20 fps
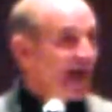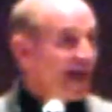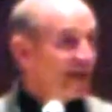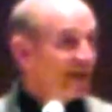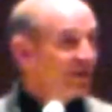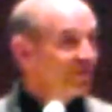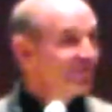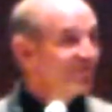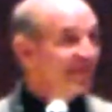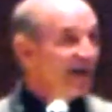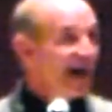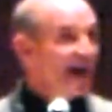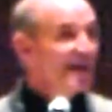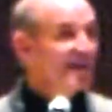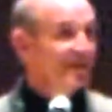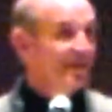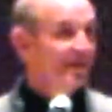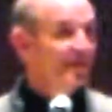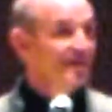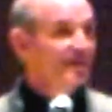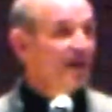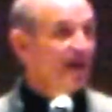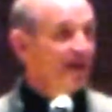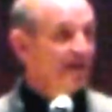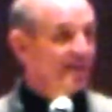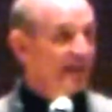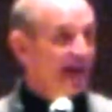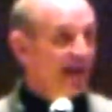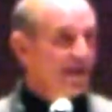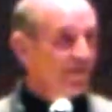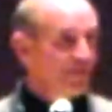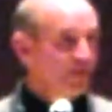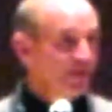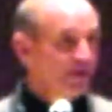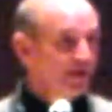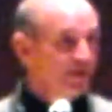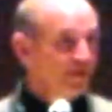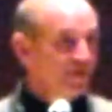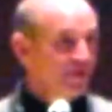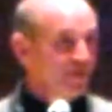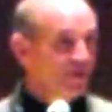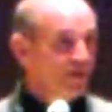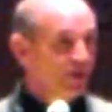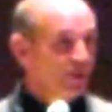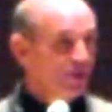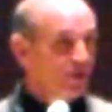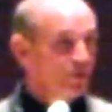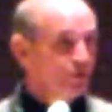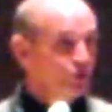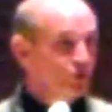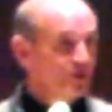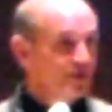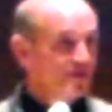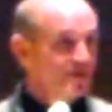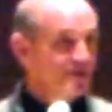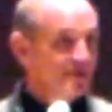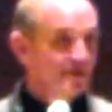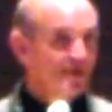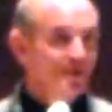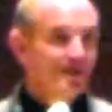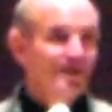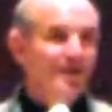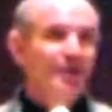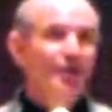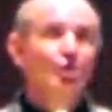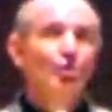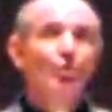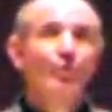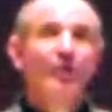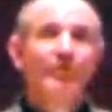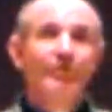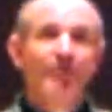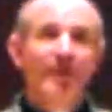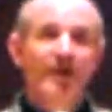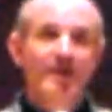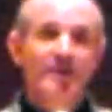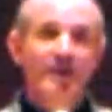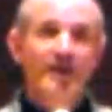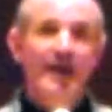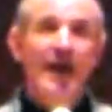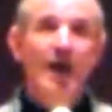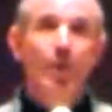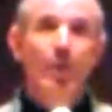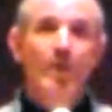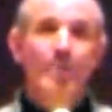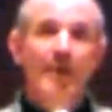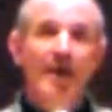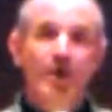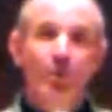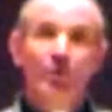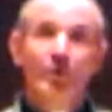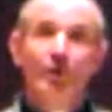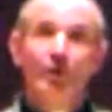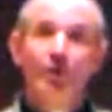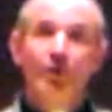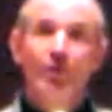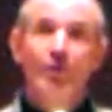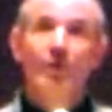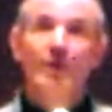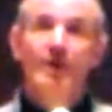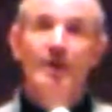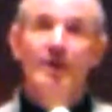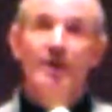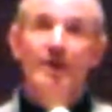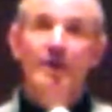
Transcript: and invited non-Catholic theologians to reflect on how we might renew